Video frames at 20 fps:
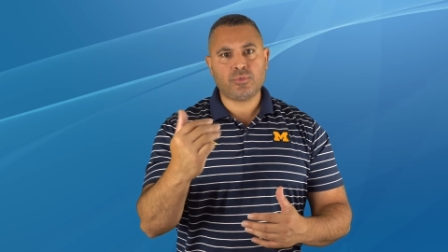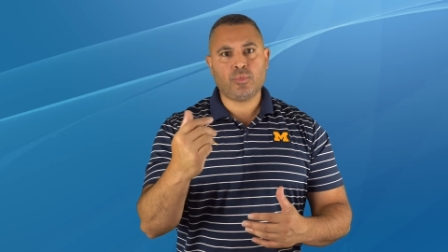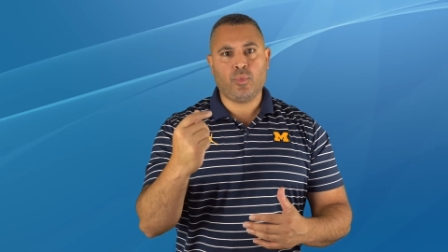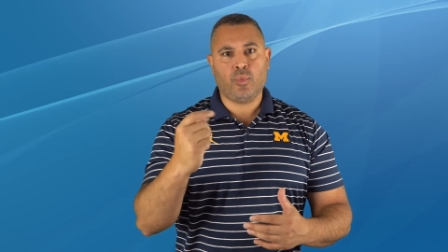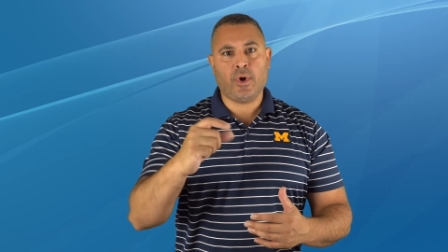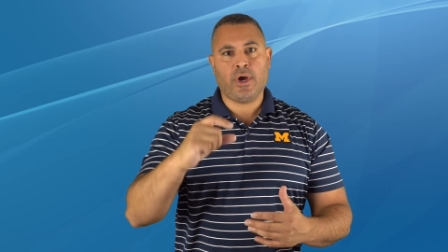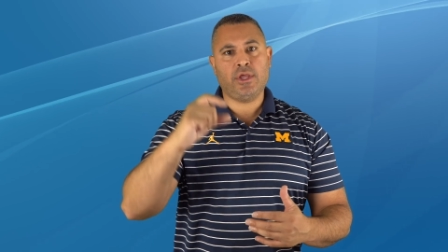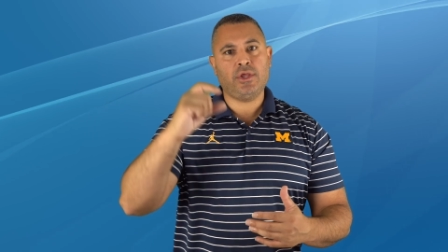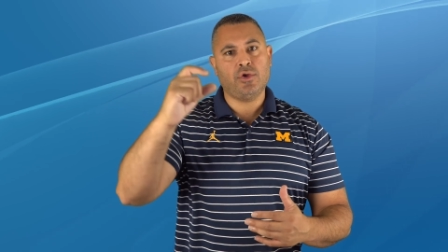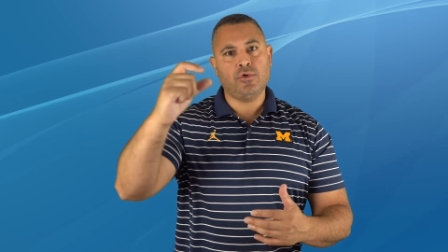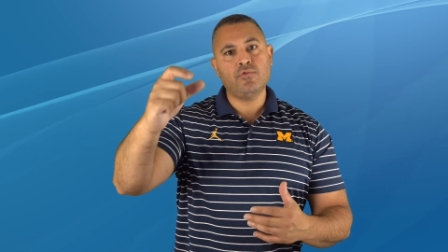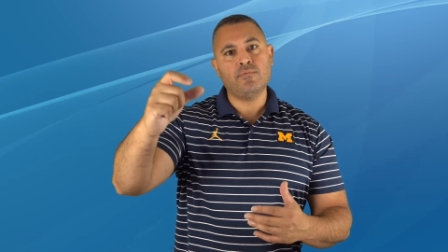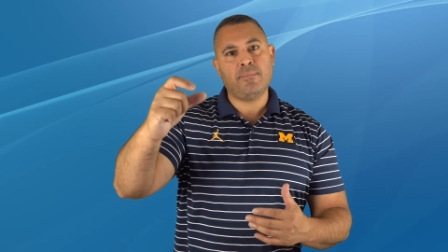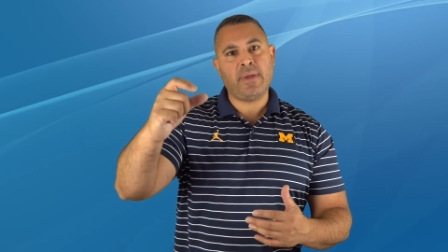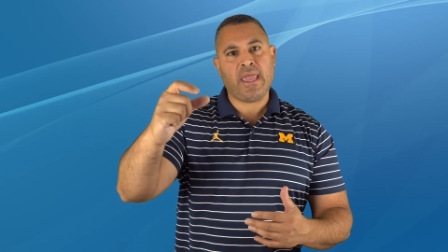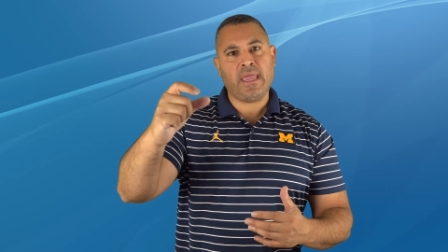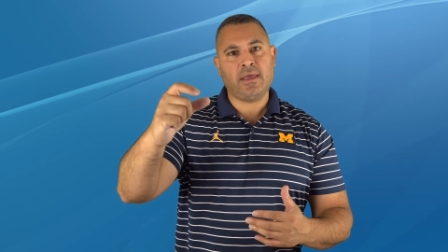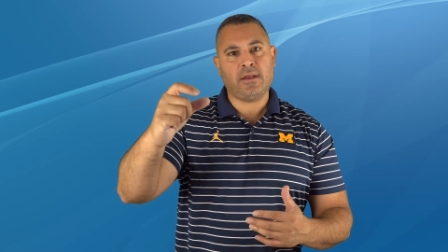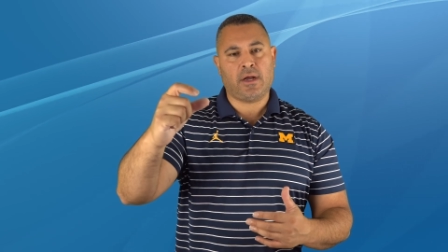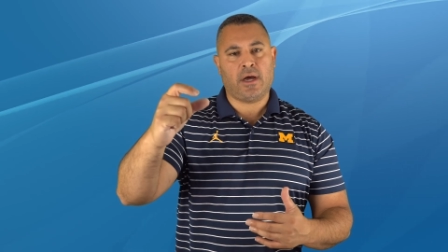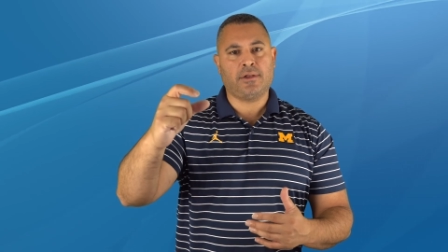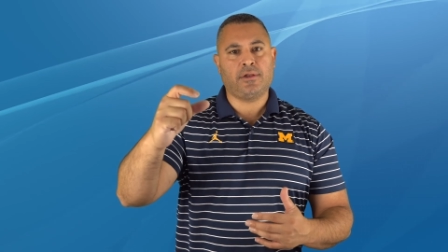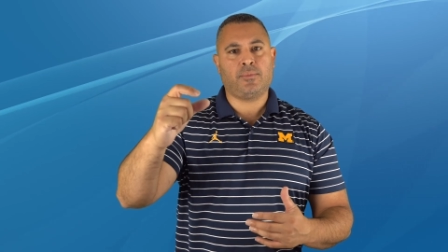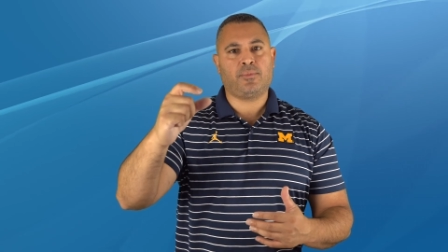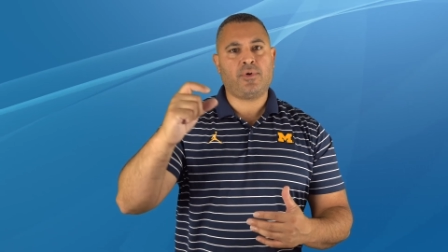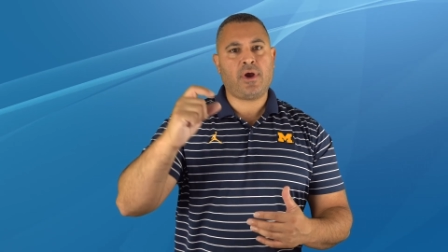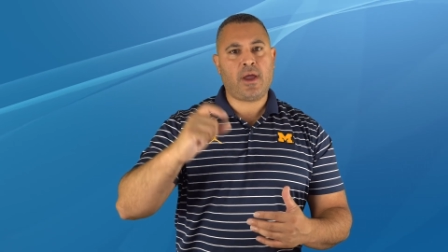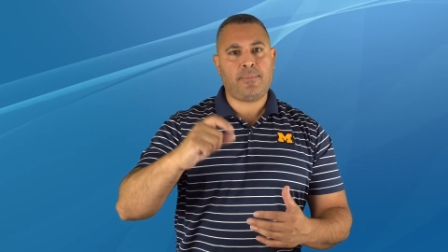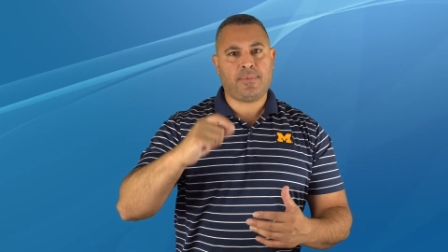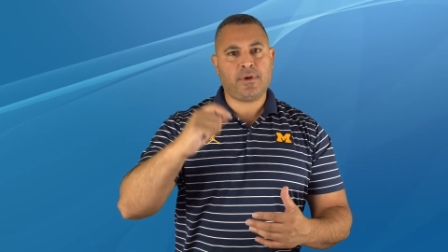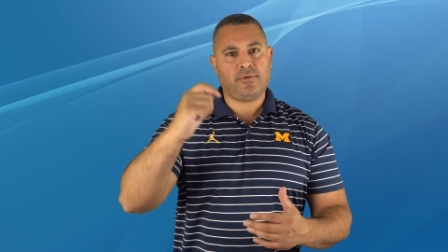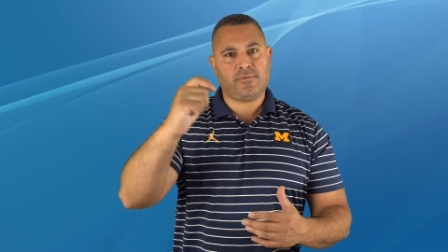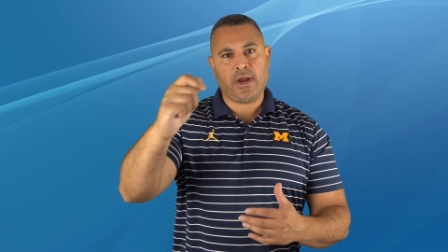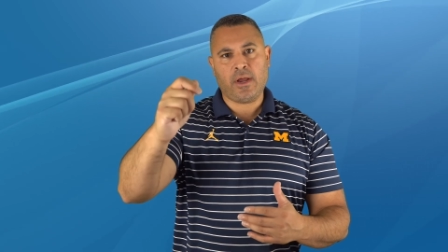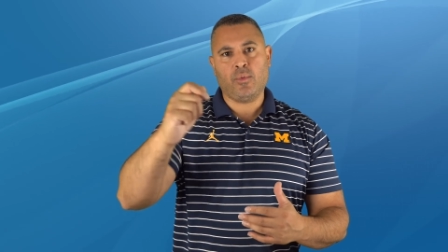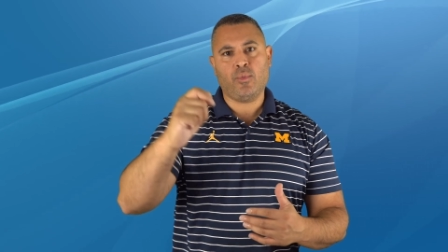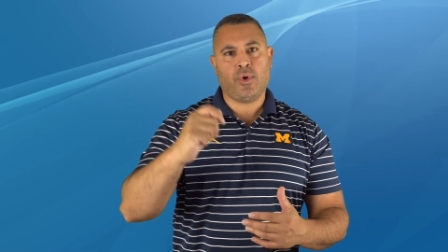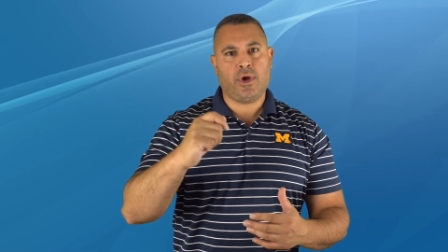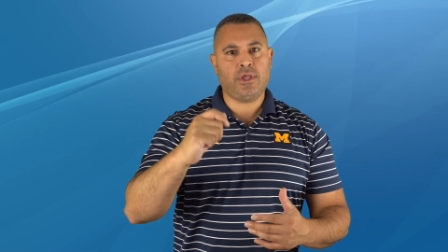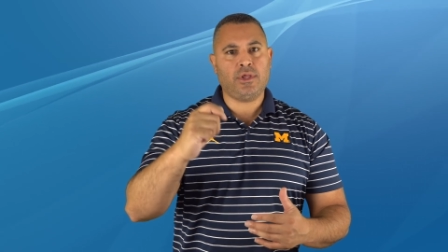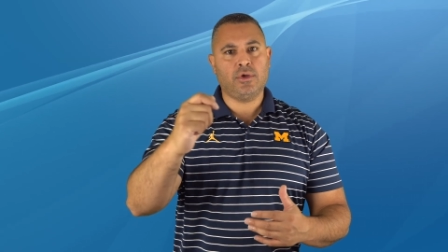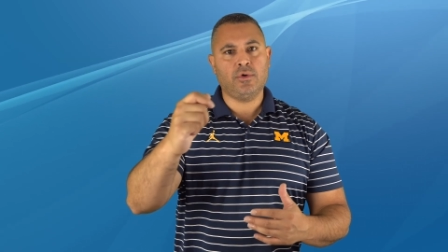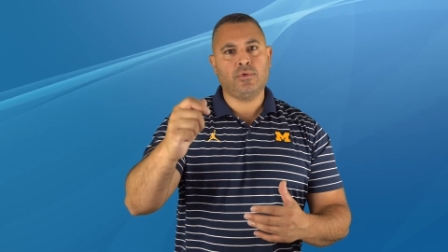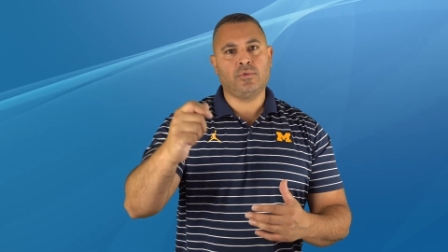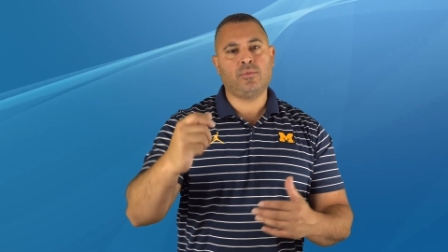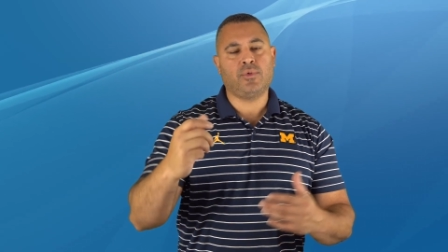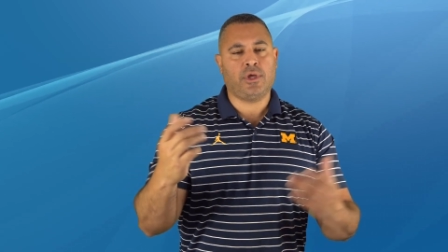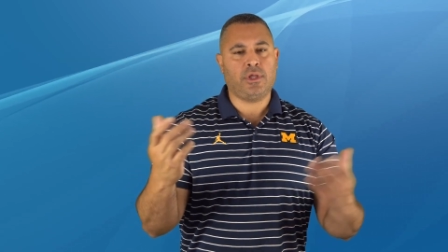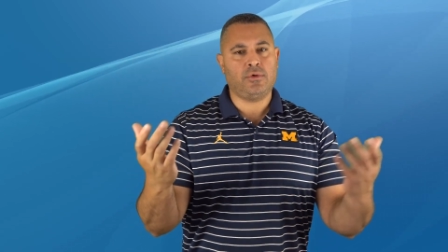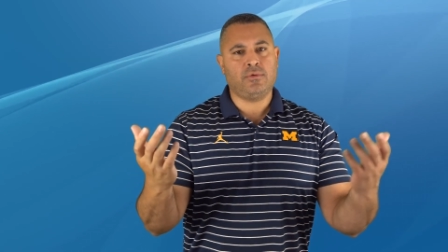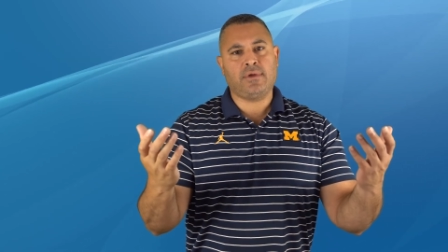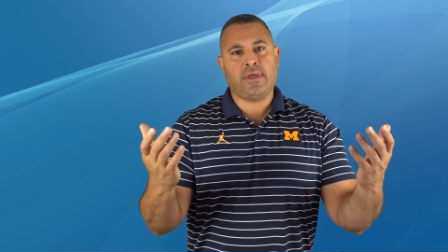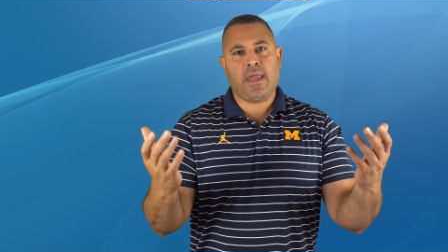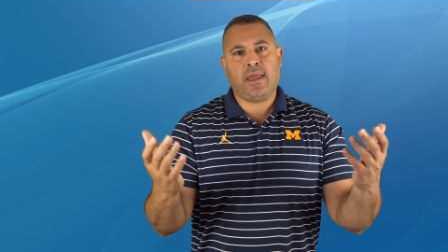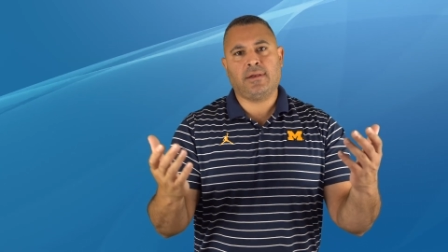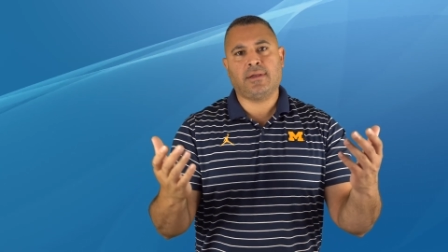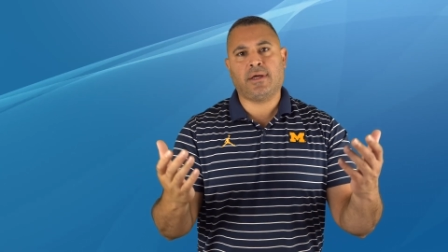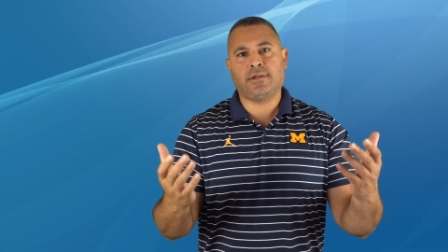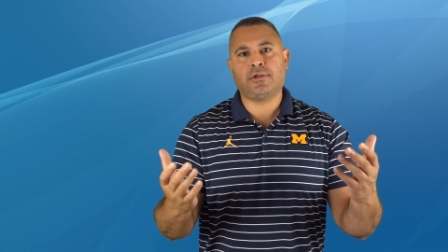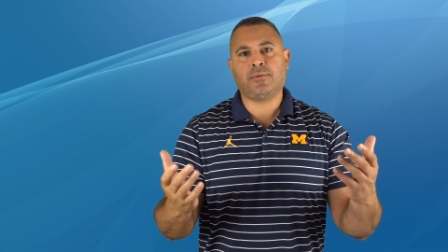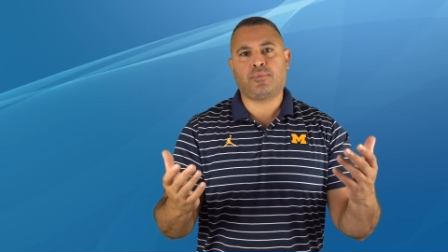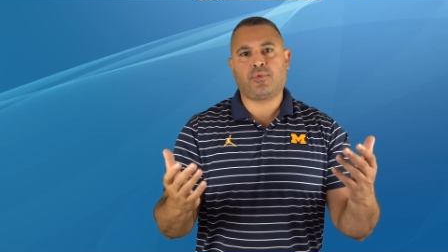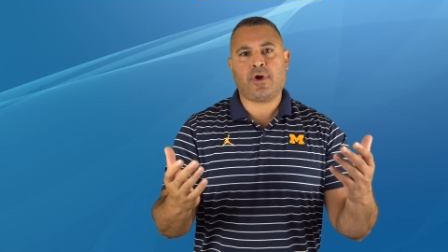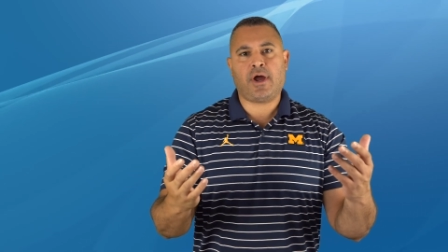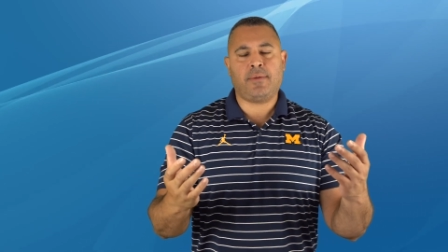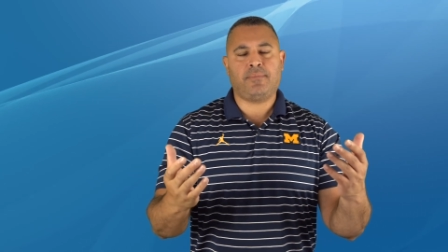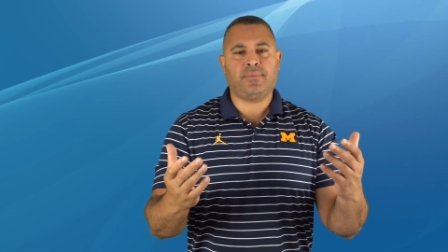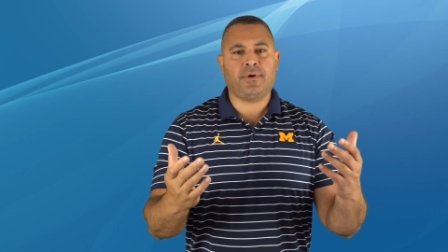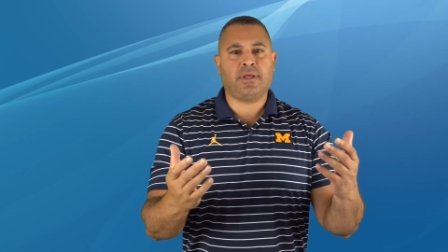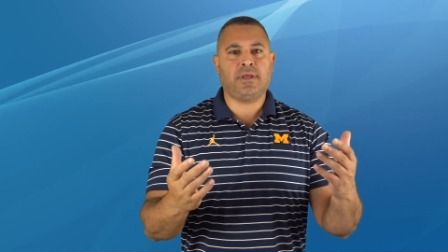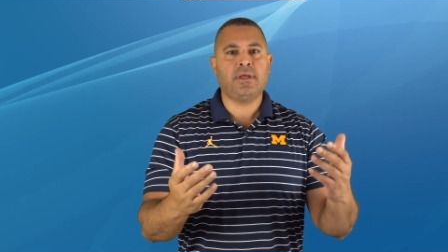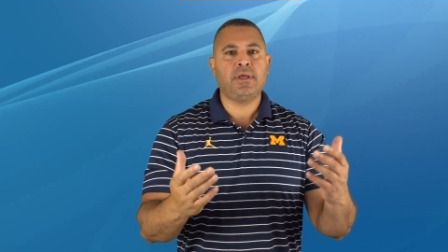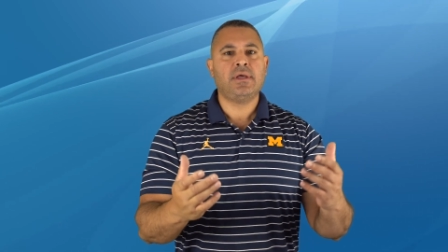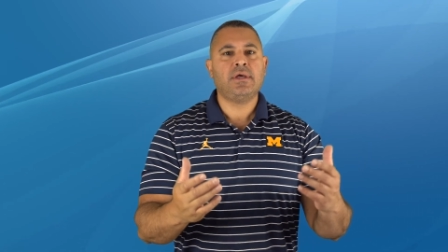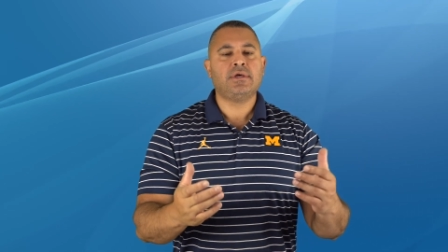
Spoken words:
what you made on the property, right? What you gained on the property.